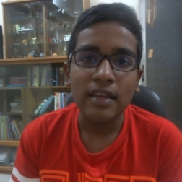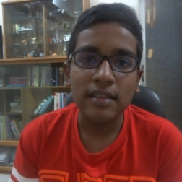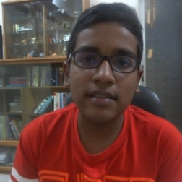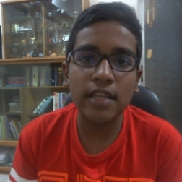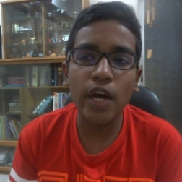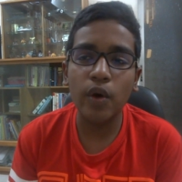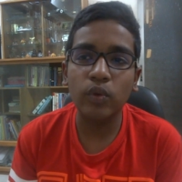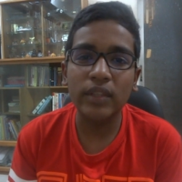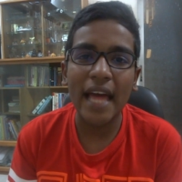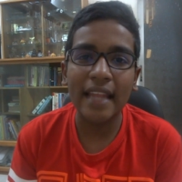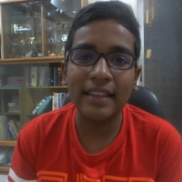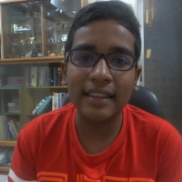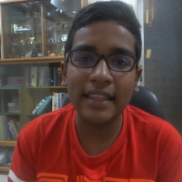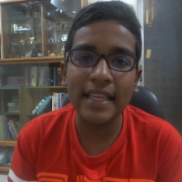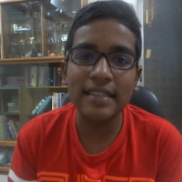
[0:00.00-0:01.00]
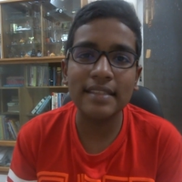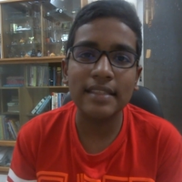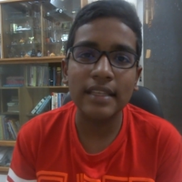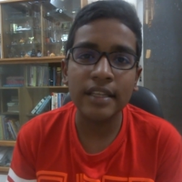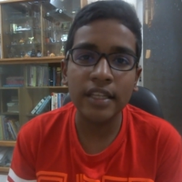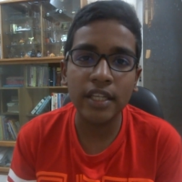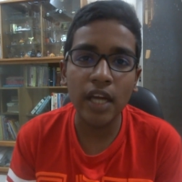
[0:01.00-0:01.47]
so that
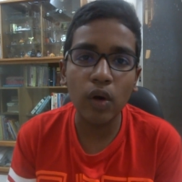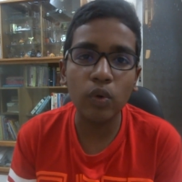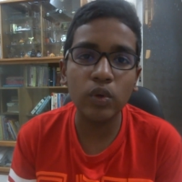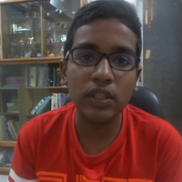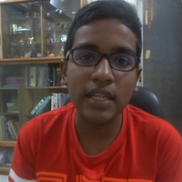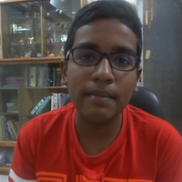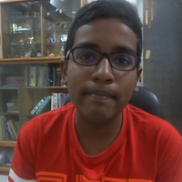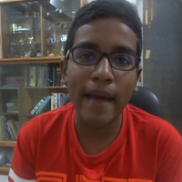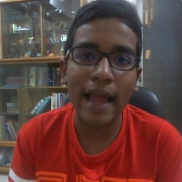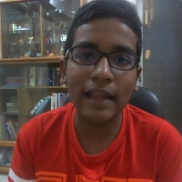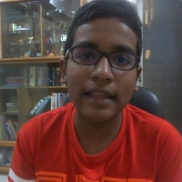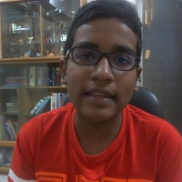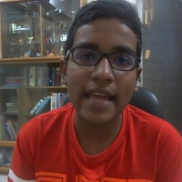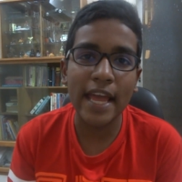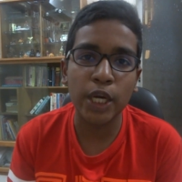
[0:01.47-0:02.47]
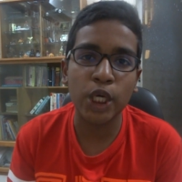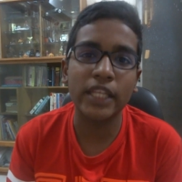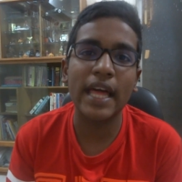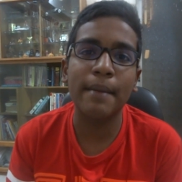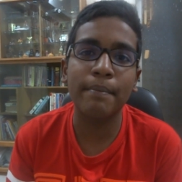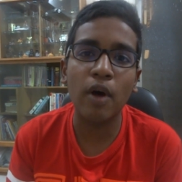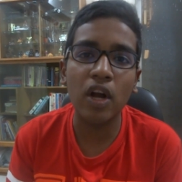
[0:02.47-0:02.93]
this golden Bangladesh
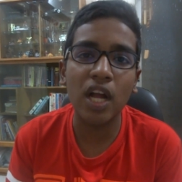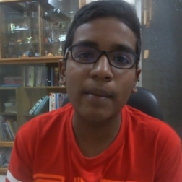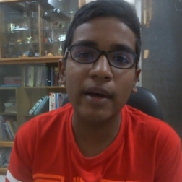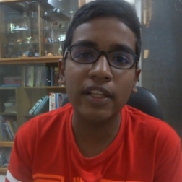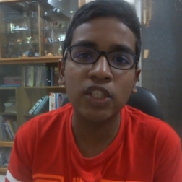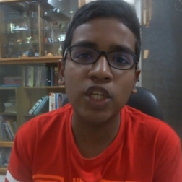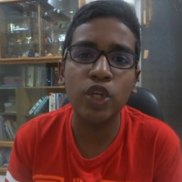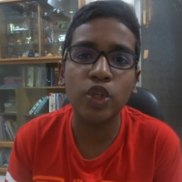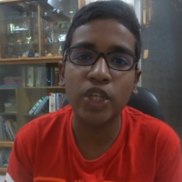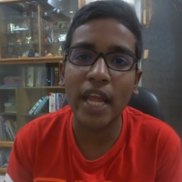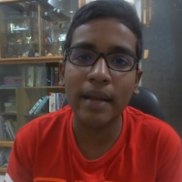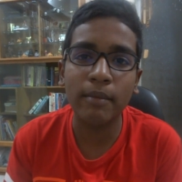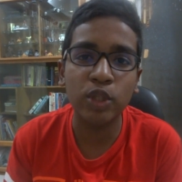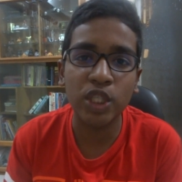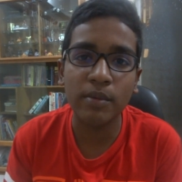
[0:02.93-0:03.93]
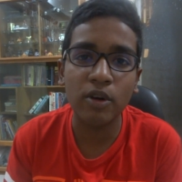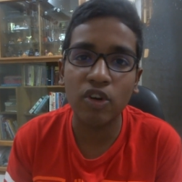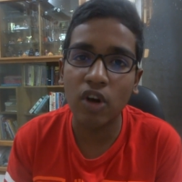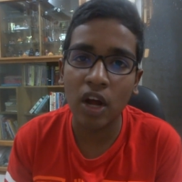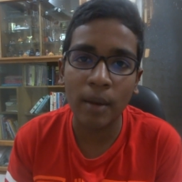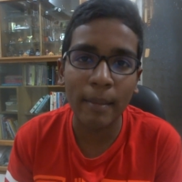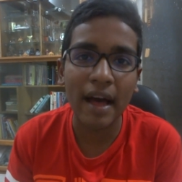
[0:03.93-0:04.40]
that Bangabandhu Sheikh Mujibur
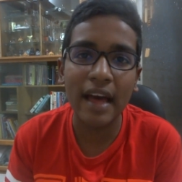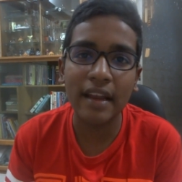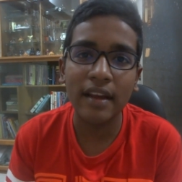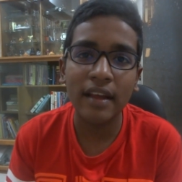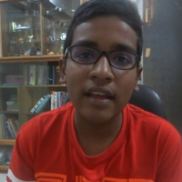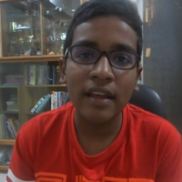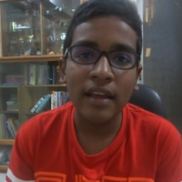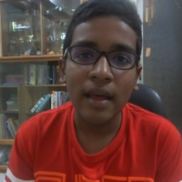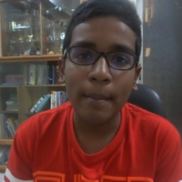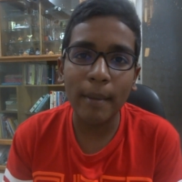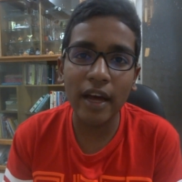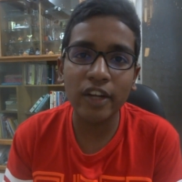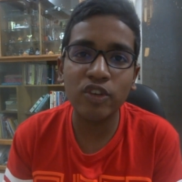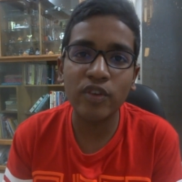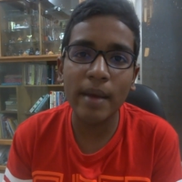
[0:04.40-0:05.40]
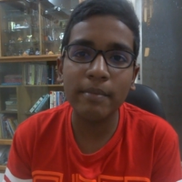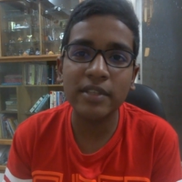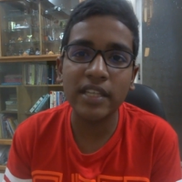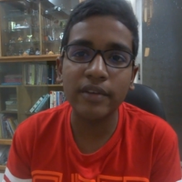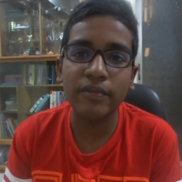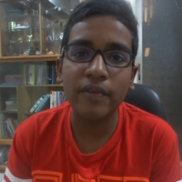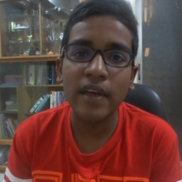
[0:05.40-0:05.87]
Rahman man
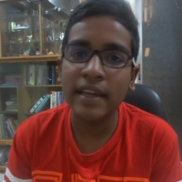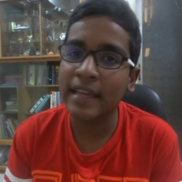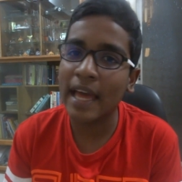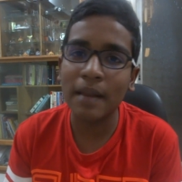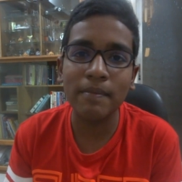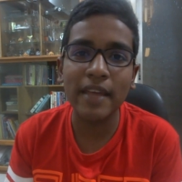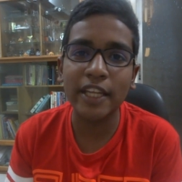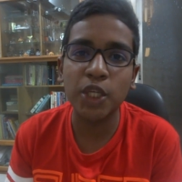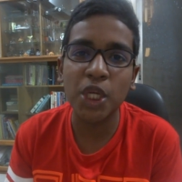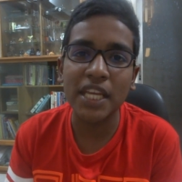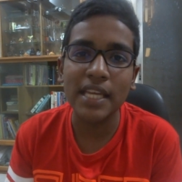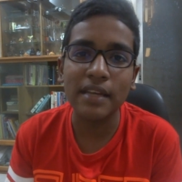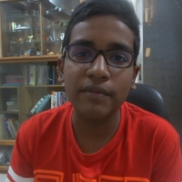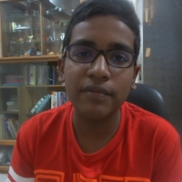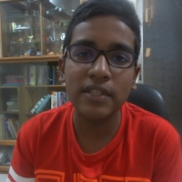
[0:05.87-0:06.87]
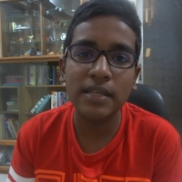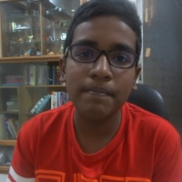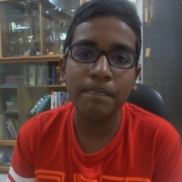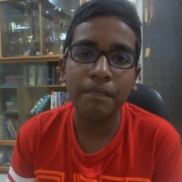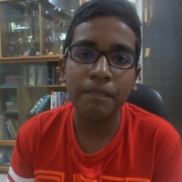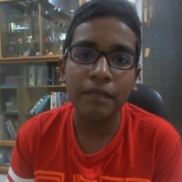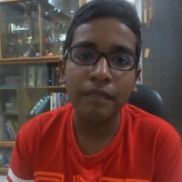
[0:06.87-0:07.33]
dreamt of can be achieved.
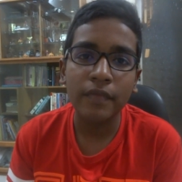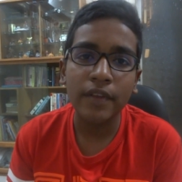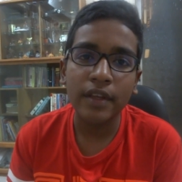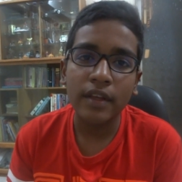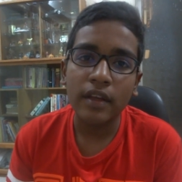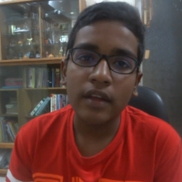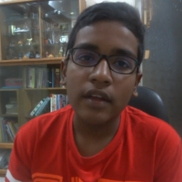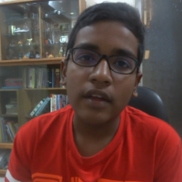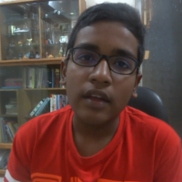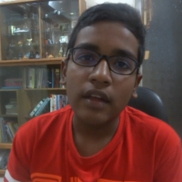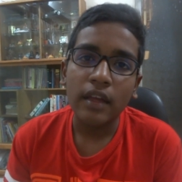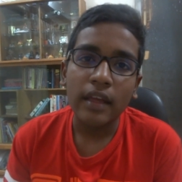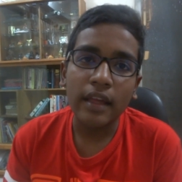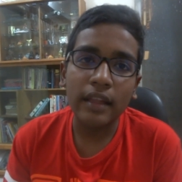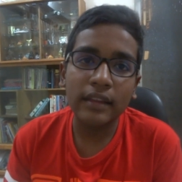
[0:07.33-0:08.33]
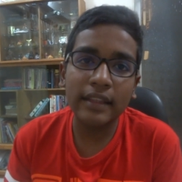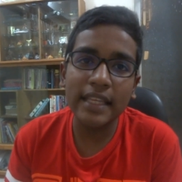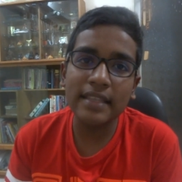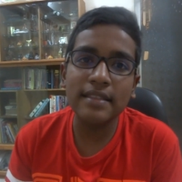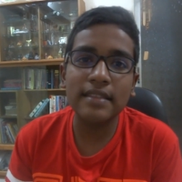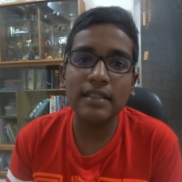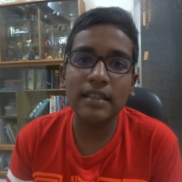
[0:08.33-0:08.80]

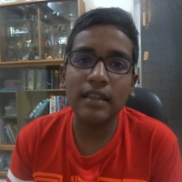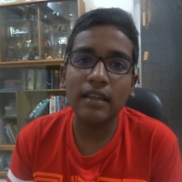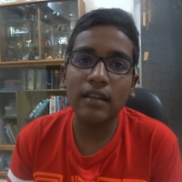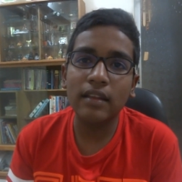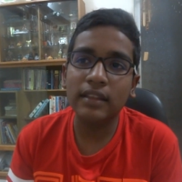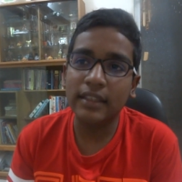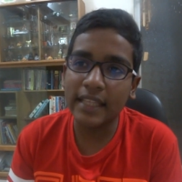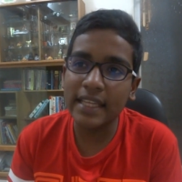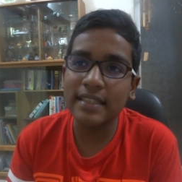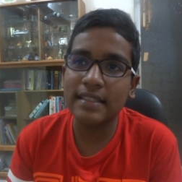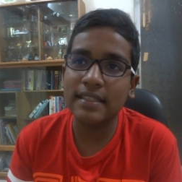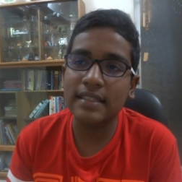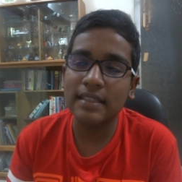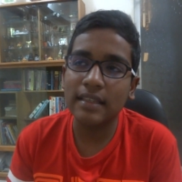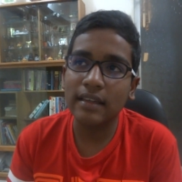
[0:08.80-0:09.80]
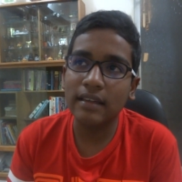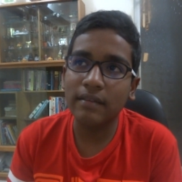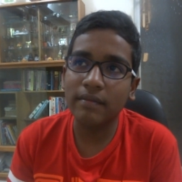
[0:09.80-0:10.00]
This, this,